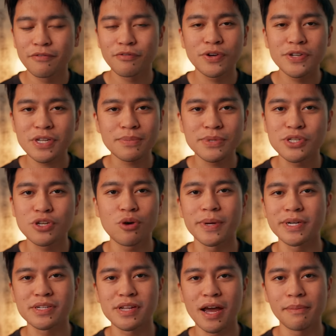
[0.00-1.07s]
frees up so
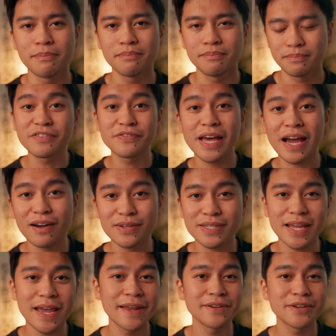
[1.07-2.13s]
much time. I can leave the
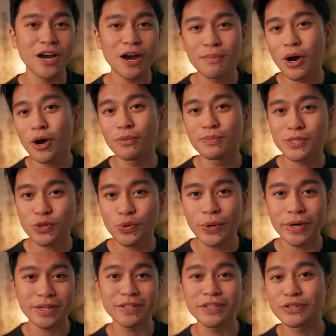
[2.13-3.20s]
house and come home to
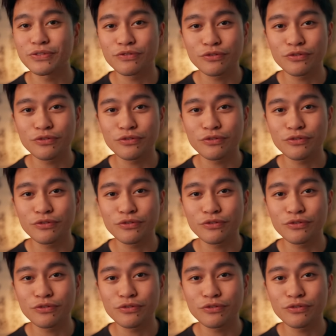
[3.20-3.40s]
a clean